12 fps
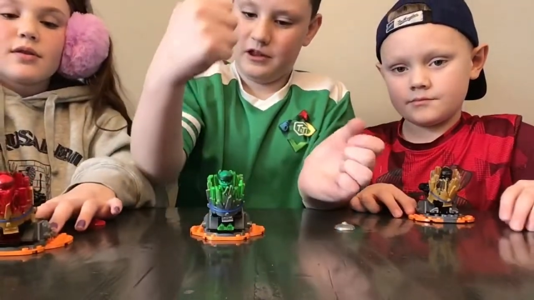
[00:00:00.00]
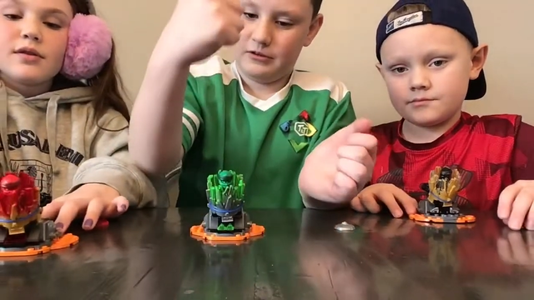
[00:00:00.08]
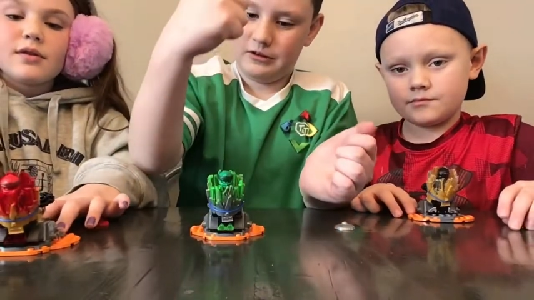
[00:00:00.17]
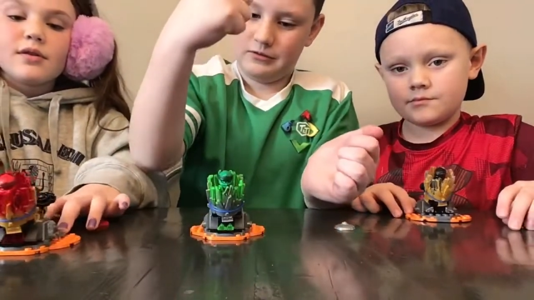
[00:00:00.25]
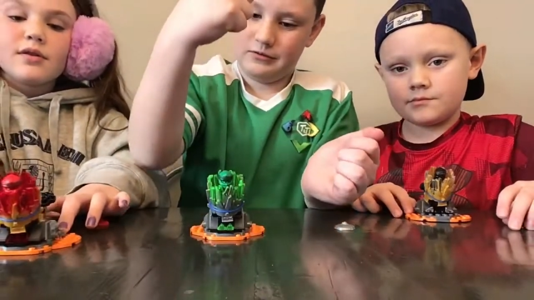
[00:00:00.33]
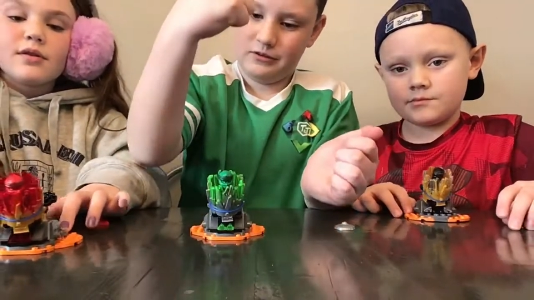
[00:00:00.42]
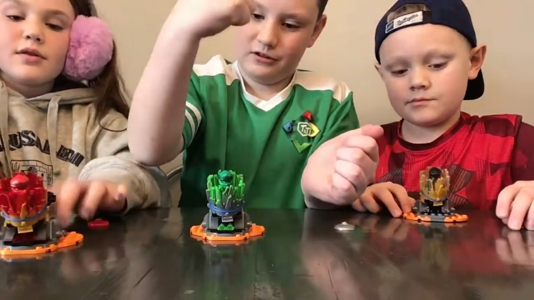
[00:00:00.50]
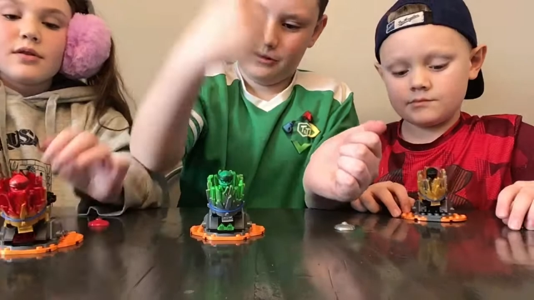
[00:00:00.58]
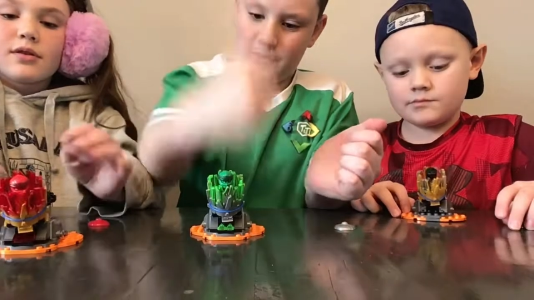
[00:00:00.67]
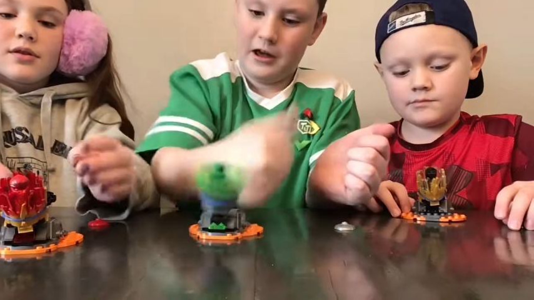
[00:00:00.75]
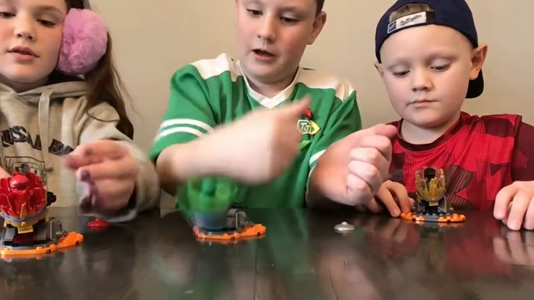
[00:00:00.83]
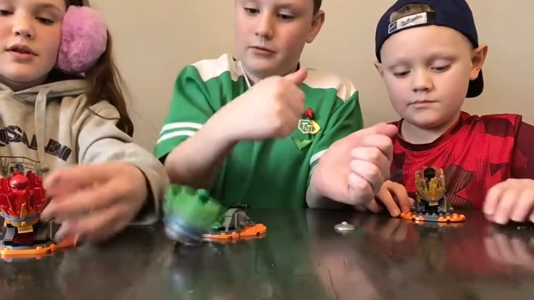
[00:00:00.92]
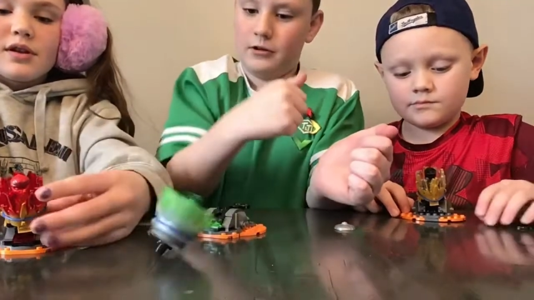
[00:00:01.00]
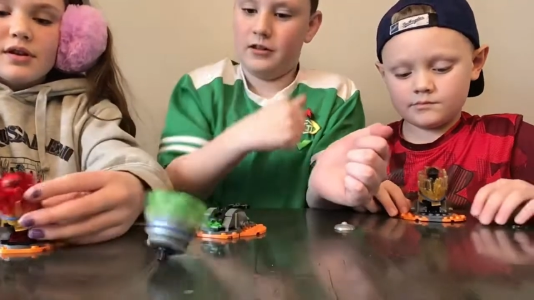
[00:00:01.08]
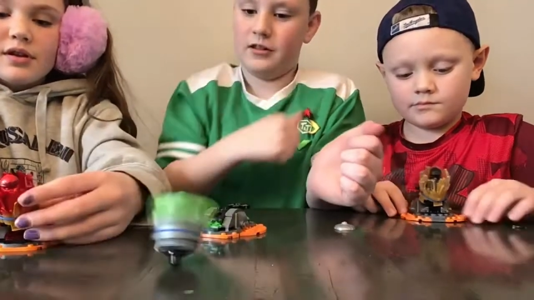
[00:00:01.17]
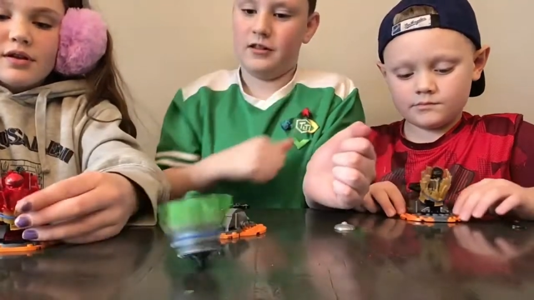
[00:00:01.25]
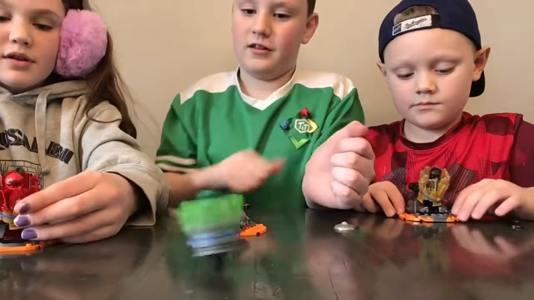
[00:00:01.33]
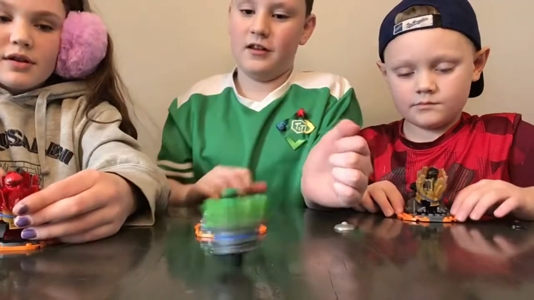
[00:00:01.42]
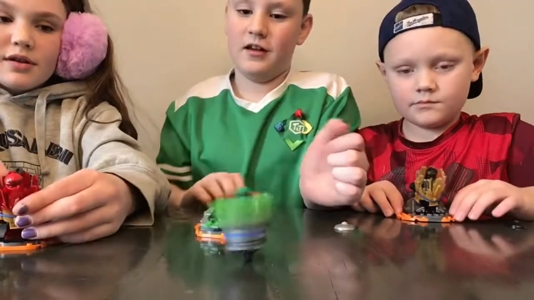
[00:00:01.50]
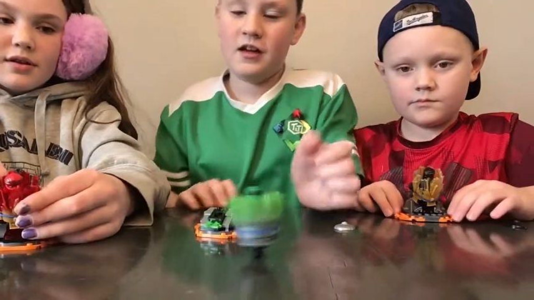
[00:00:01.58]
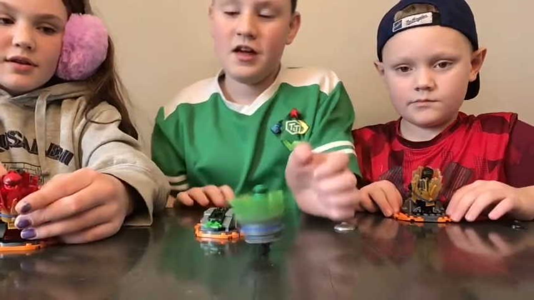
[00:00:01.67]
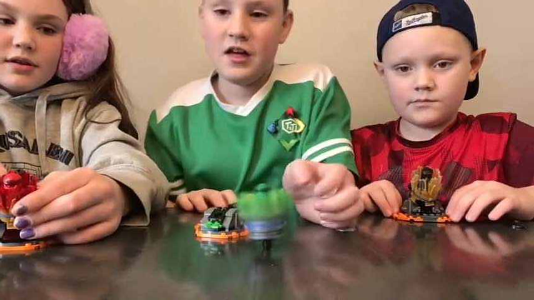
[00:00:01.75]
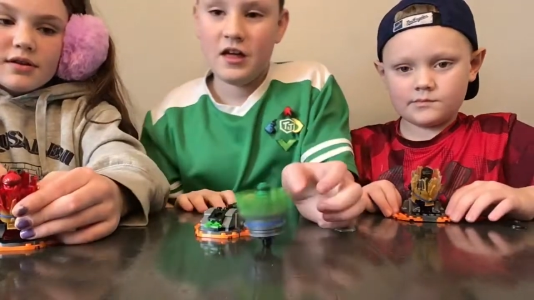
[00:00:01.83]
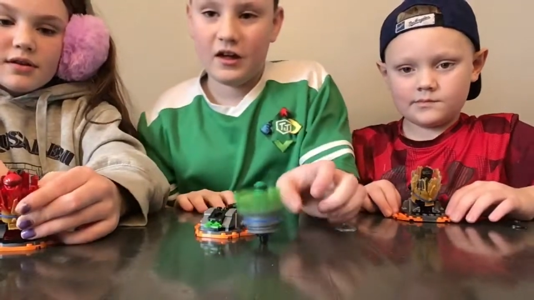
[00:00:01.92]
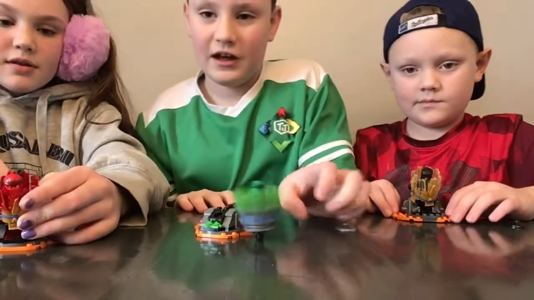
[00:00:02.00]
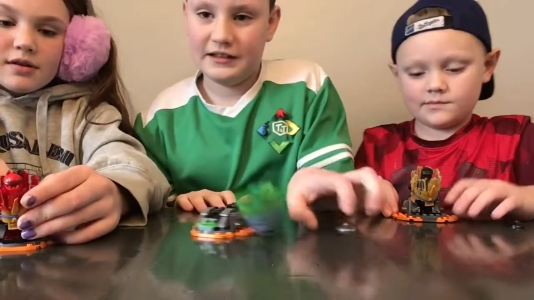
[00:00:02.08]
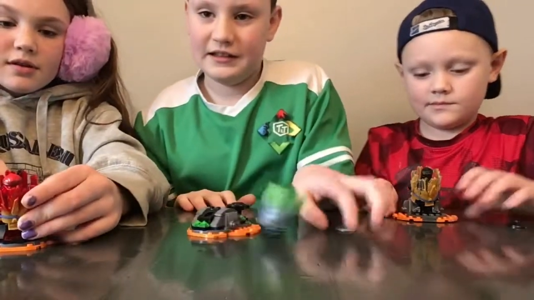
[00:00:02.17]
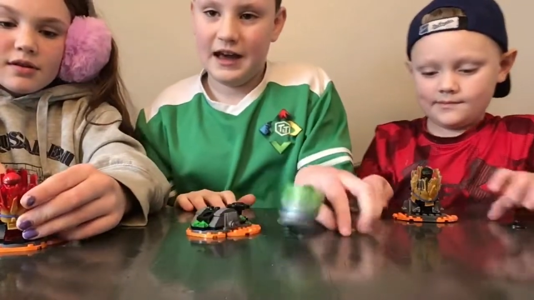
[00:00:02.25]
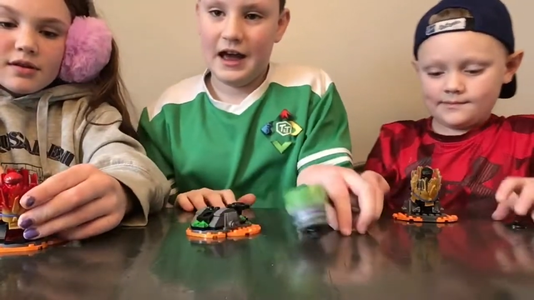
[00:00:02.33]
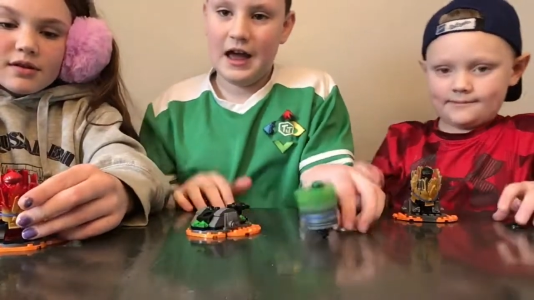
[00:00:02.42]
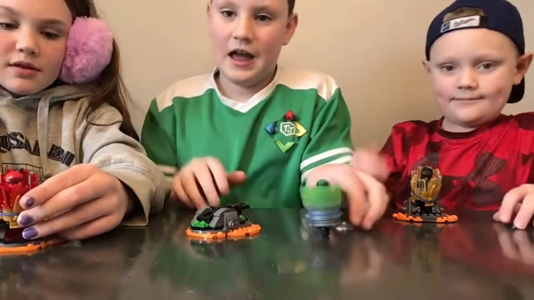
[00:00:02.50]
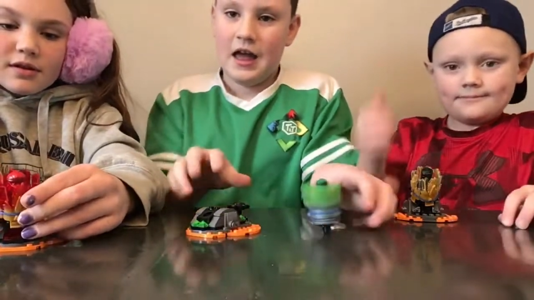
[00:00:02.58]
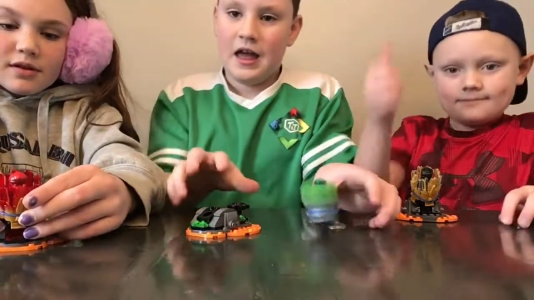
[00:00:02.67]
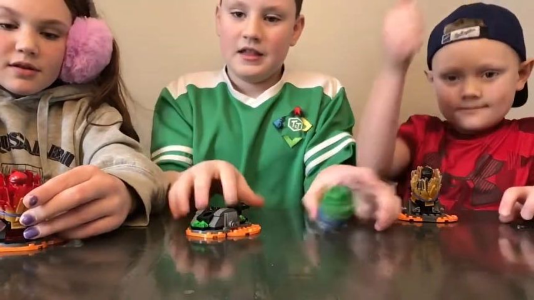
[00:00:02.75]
Speaker 1: That was a really bad one. See, like that.